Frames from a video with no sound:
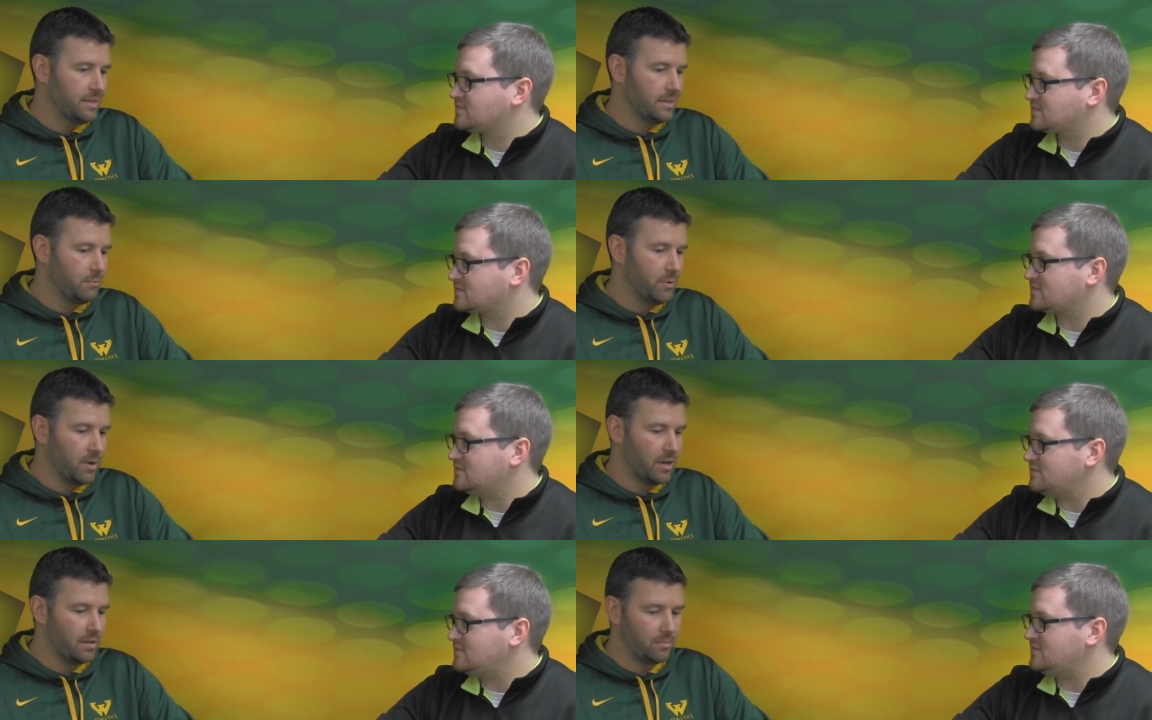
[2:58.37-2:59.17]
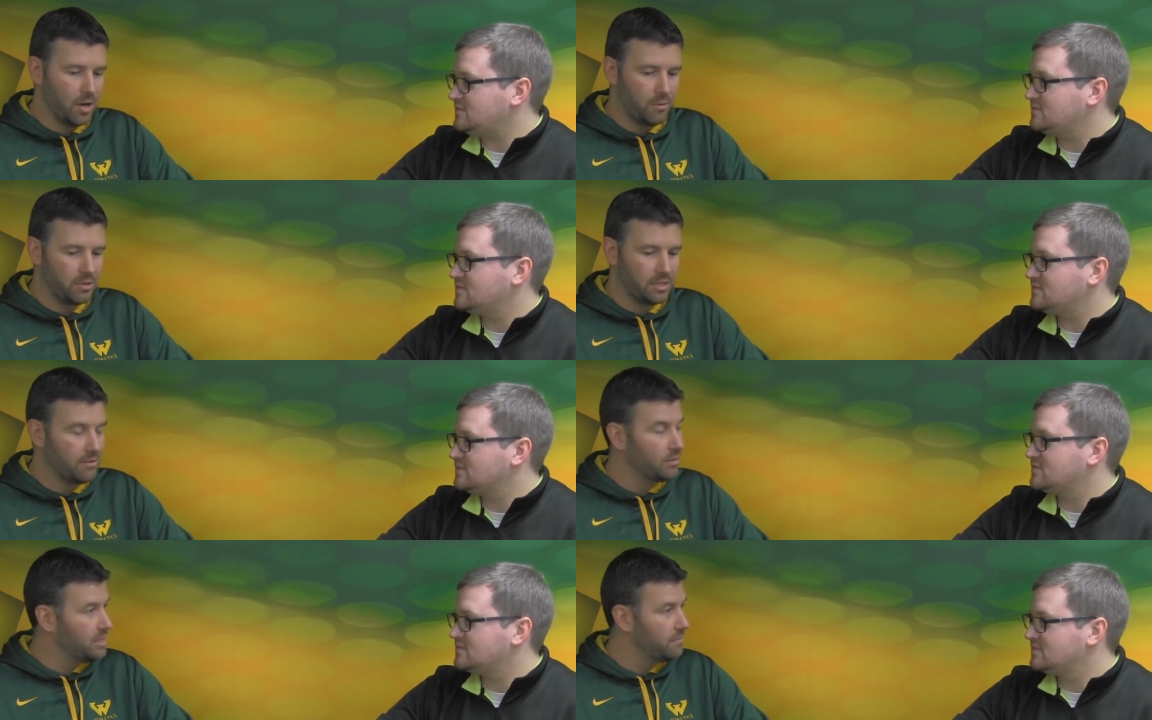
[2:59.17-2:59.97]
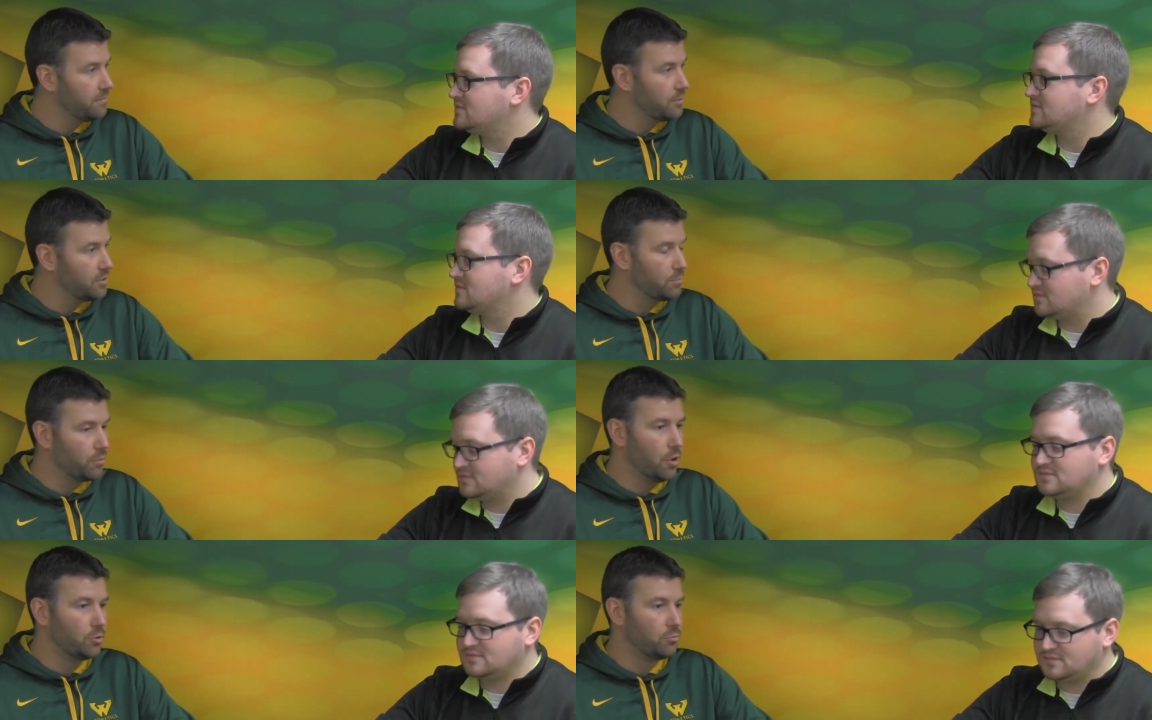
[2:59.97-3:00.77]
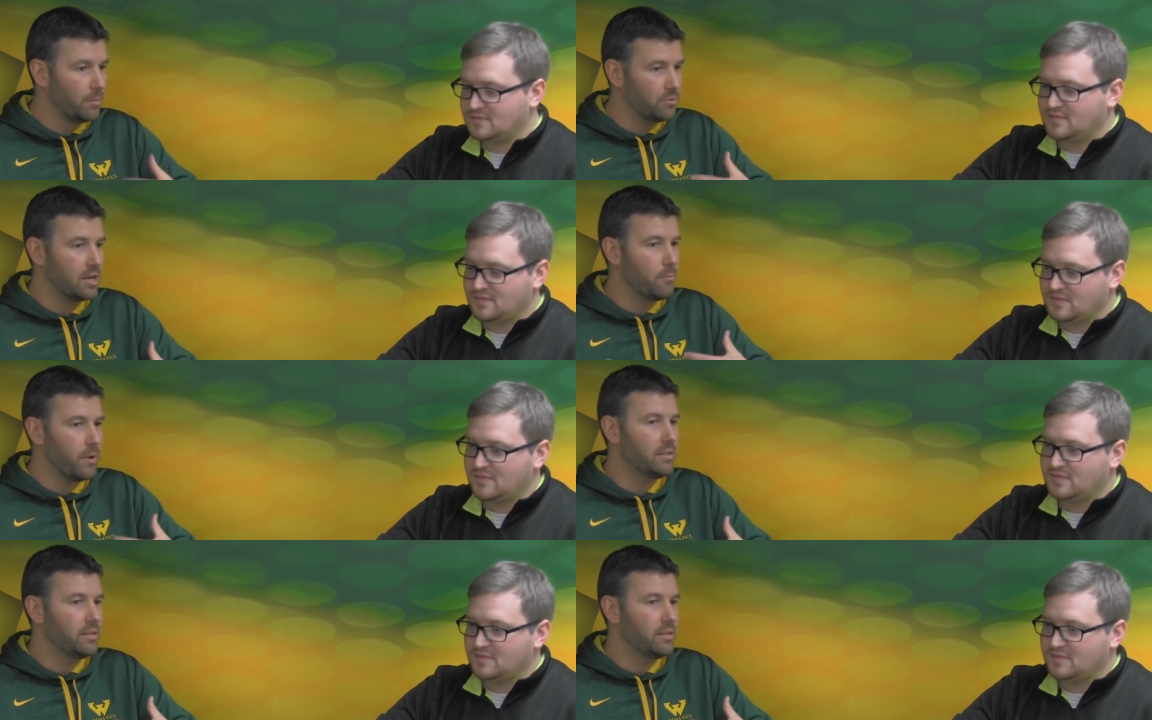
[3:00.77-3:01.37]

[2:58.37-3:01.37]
Speaker 1: Uh, we want to always have a team first approach, represent Wayne